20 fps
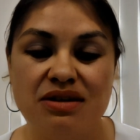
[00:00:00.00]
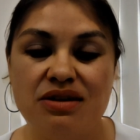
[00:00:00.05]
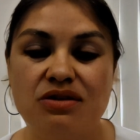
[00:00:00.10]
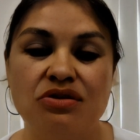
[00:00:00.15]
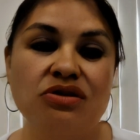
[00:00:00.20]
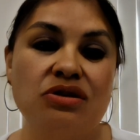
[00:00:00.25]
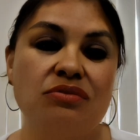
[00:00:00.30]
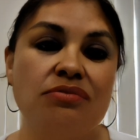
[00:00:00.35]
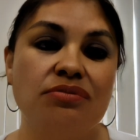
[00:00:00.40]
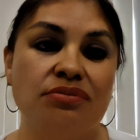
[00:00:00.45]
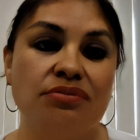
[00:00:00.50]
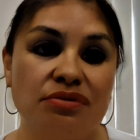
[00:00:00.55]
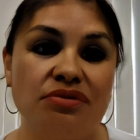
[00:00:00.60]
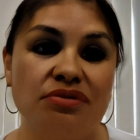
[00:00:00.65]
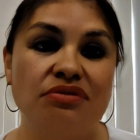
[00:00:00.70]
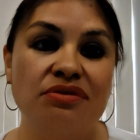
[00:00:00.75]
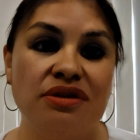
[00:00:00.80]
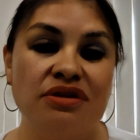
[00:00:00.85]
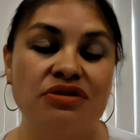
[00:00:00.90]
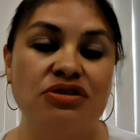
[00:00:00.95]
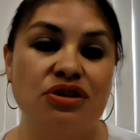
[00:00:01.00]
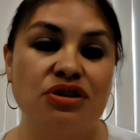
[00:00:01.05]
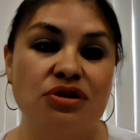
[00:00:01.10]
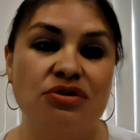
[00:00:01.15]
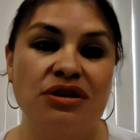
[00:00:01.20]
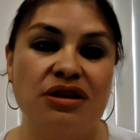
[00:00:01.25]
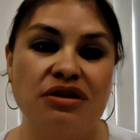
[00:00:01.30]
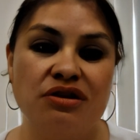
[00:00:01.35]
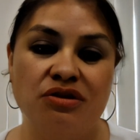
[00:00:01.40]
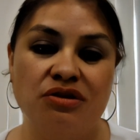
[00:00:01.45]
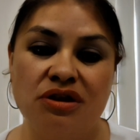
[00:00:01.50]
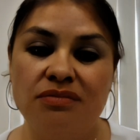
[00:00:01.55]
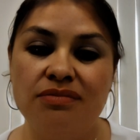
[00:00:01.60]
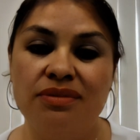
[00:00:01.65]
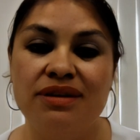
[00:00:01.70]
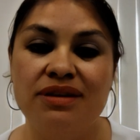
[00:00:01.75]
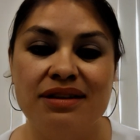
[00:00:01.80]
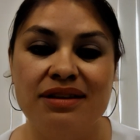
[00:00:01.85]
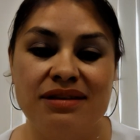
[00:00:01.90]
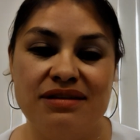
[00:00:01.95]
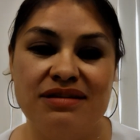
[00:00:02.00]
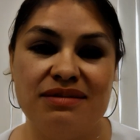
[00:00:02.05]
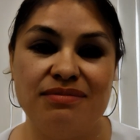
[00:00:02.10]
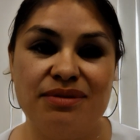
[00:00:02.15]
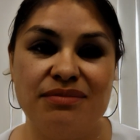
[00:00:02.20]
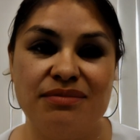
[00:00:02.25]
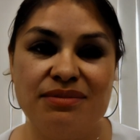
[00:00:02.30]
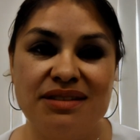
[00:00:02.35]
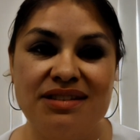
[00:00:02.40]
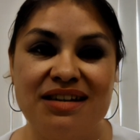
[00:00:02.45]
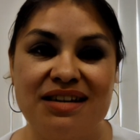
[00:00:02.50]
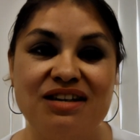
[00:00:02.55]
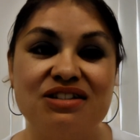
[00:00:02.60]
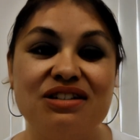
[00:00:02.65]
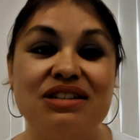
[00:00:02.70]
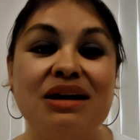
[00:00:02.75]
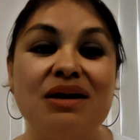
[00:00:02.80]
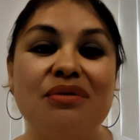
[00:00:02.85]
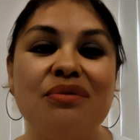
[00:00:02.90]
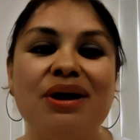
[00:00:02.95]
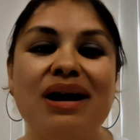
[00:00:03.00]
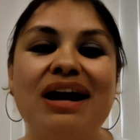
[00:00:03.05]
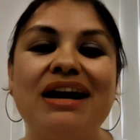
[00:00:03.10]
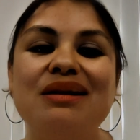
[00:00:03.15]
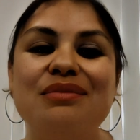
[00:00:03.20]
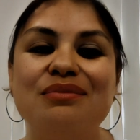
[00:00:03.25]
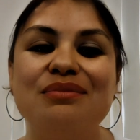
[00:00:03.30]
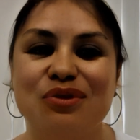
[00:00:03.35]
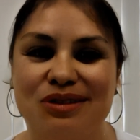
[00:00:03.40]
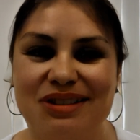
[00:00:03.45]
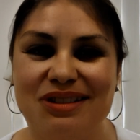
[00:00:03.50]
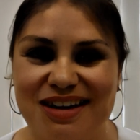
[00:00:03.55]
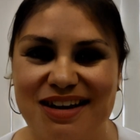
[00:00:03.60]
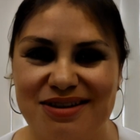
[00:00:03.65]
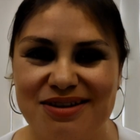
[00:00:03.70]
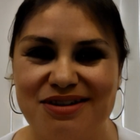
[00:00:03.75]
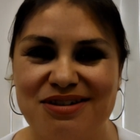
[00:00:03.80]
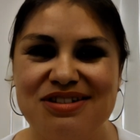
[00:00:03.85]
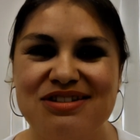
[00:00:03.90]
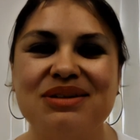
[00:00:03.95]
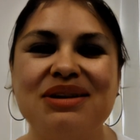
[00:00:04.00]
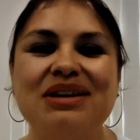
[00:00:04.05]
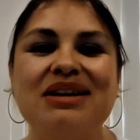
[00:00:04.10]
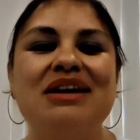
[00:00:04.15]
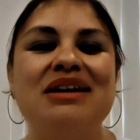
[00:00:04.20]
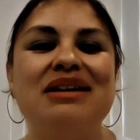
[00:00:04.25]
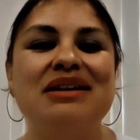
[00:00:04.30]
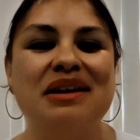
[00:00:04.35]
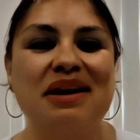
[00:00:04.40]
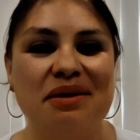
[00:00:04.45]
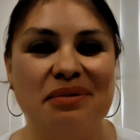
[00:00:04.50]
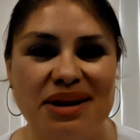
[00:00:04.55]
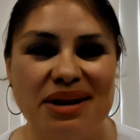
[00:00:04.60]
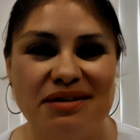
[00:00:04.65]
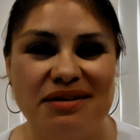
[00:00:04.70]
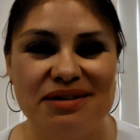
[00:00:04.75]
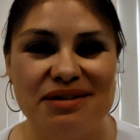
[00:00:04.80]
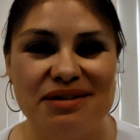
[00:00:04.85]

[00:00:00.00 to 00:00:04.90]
You can prove and show that you completed this implementation. Now we're adding more layers. Now we have